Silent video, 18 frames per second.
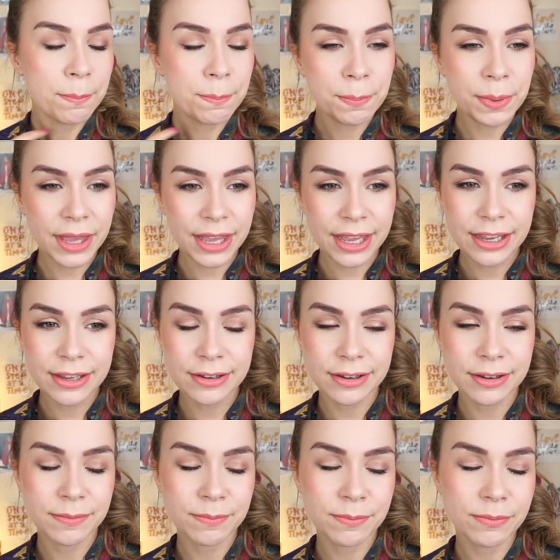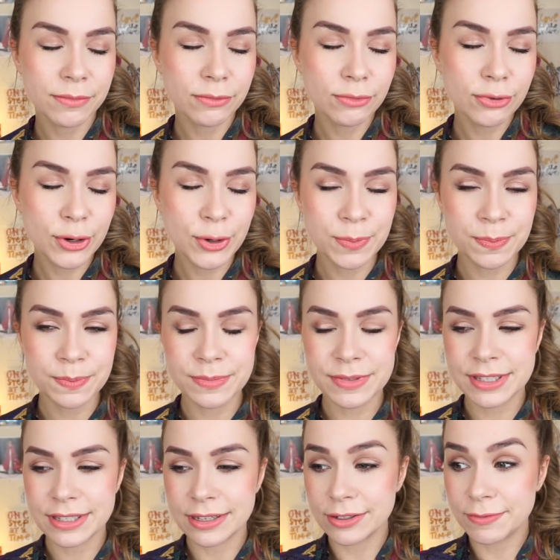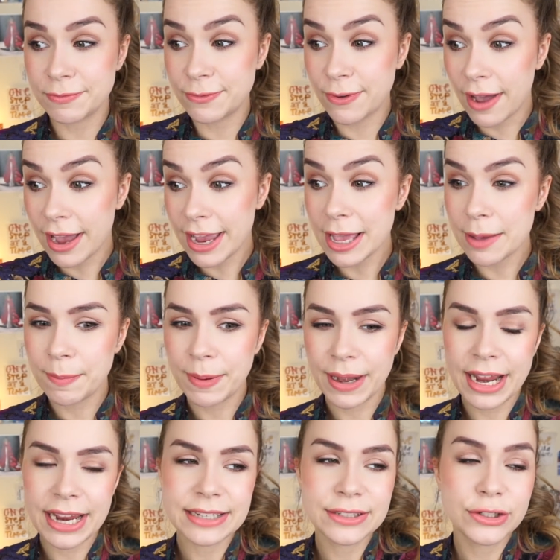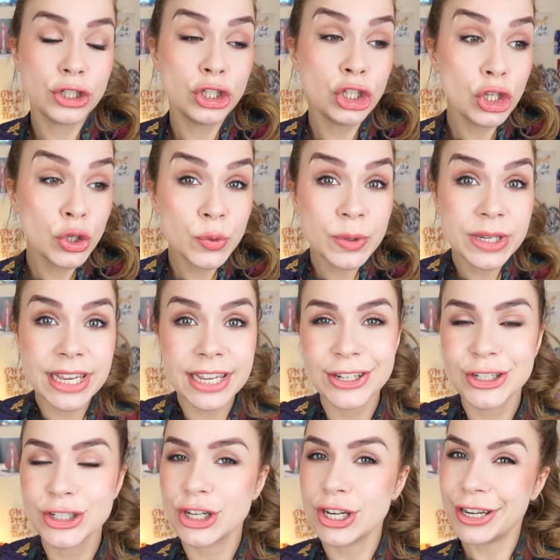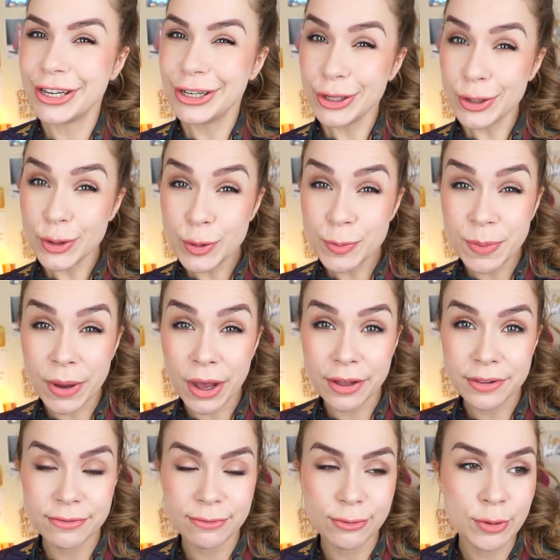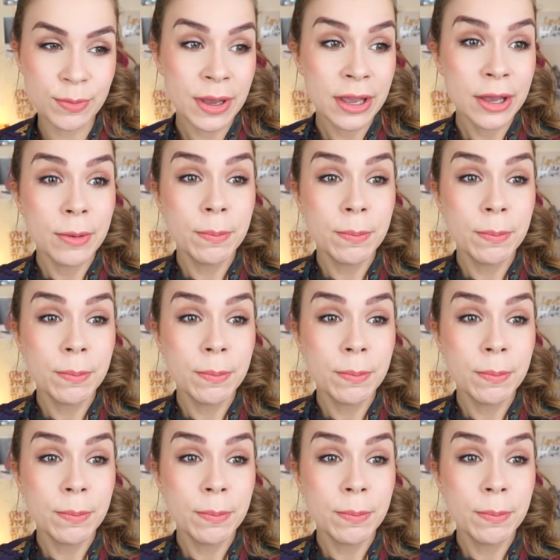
big rooms, fireplace, new kitchen, new bathroom,